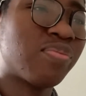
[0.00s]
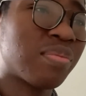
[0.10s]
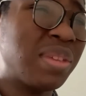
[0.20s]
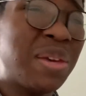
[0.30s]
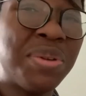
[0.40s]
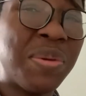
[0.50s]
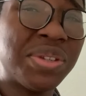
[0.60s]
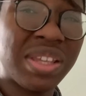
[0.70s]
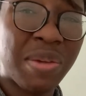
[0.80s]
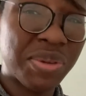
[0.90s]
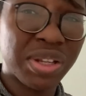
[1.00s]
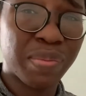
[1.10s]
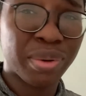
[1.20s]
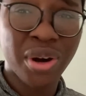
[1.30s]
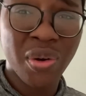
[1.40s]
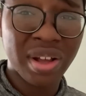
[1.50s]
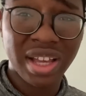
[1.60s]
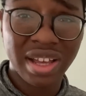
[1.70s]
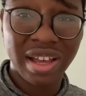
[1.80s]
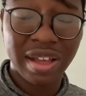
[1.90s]
He wasn't a pro
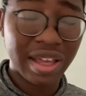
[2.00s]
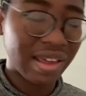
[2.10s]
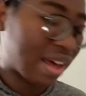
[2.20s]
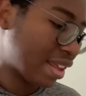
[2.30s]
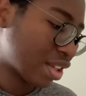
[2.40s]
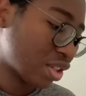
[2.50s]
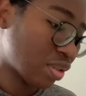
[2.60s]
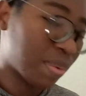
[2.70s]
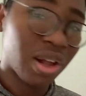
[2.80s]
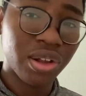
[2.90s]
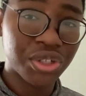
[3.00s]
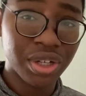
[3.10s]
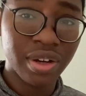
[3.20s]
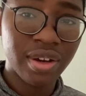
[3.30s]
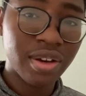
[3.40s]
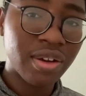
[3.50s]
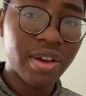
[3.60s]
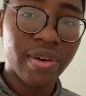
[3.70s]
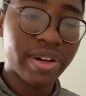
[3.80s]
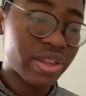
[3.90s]
at like topology
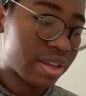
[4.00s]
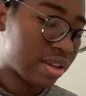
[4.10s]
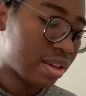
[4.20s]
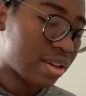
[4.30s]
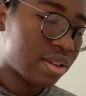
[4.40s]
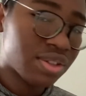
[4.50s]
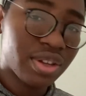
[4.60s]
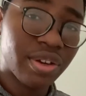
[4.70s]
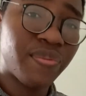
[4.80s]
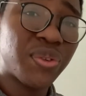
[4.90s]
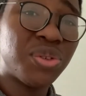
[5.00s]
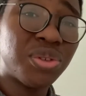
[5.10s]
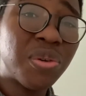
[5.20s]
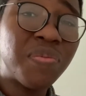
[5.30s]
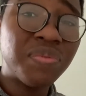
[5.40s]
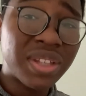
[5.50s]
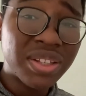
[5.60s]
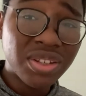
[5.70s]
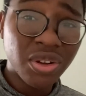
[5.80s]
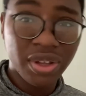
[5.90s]
or anything. So you don't need
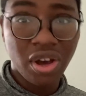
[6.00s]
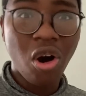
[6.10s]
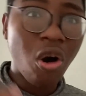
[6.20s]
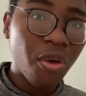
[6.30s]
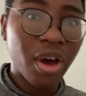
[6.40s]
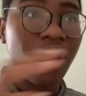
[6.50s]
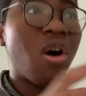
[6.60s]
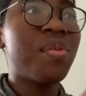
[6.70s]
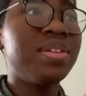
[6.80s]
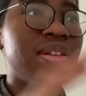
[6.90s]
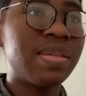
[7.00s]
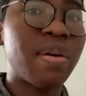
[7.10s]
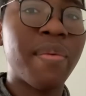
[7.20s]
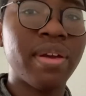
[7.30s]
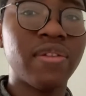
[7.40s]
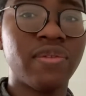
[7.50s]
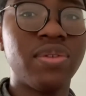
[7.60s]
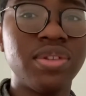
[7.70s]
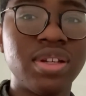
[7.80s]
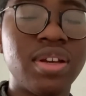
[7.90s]
to know like all these things about
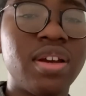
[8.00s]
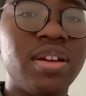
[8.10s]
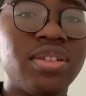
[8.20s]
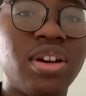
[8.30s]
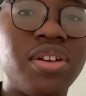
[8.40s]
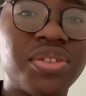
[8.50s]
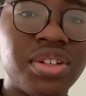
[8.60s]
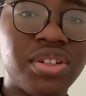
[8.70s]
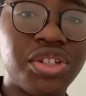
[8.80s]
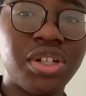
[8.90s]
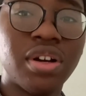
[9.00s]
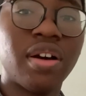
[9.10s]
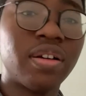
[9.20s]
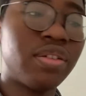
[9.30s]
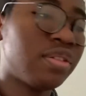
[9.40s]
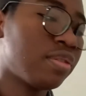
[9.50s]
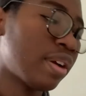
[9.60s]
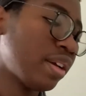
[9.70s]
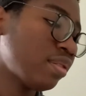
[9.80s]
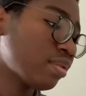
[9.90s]
manifolds to understand GR, right?